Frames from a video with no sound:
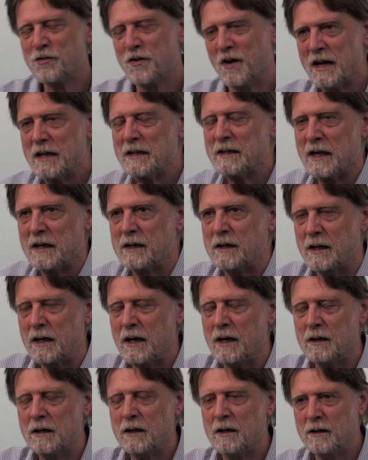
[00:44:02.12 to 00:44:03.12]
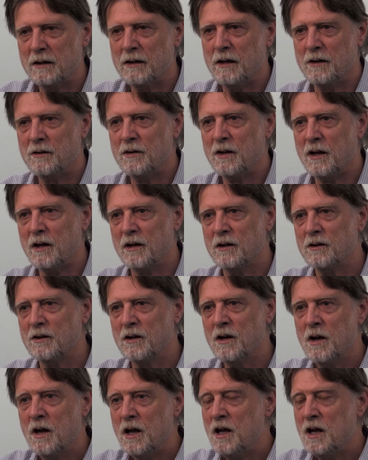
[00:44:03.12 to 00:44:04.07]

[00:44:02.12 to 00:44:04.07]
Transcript: find that again in the end.